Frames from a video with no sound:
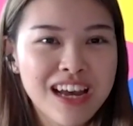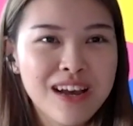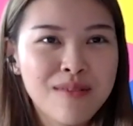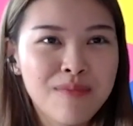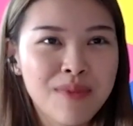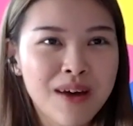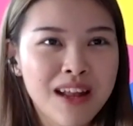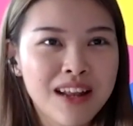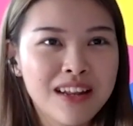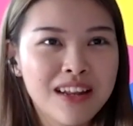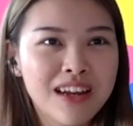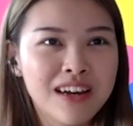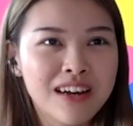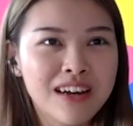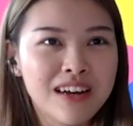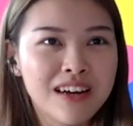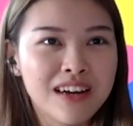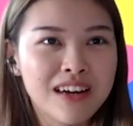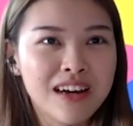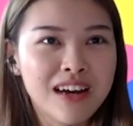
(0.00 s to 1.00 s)
but
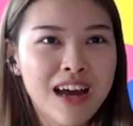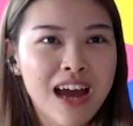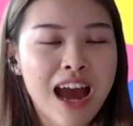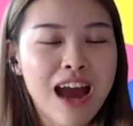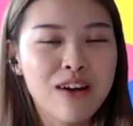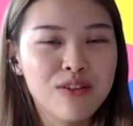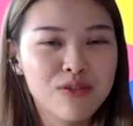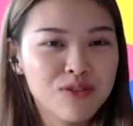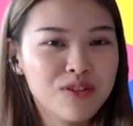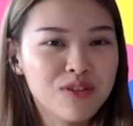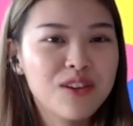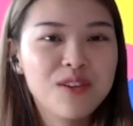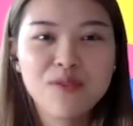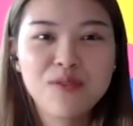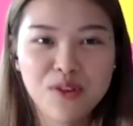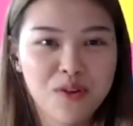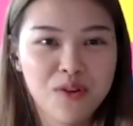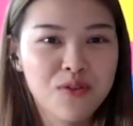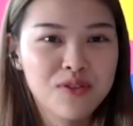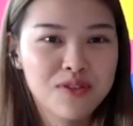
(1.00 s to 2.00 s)
I also didn't
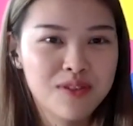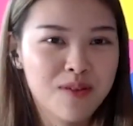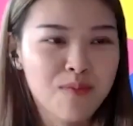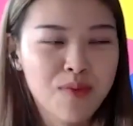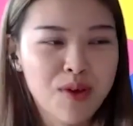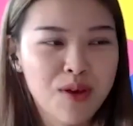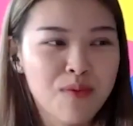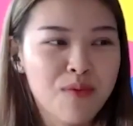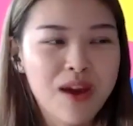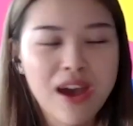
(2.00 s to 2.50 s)
want to go somewhere